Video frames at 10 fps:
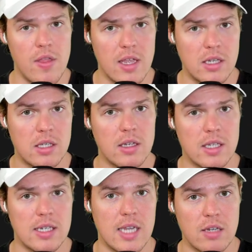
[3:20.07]
this
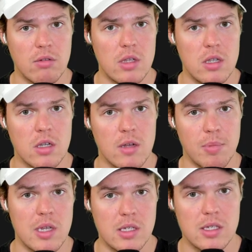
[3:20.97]
successfully
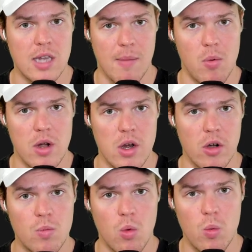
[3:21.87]
completes step one here,
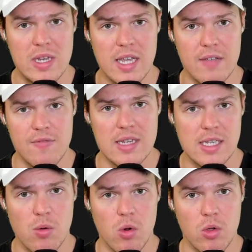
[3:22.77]
where we take
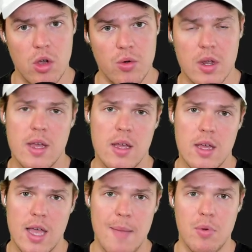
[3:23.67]
V0 code
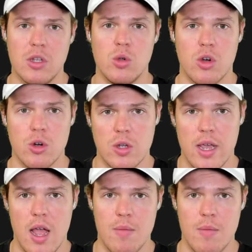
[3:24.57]
and put into a cursor AI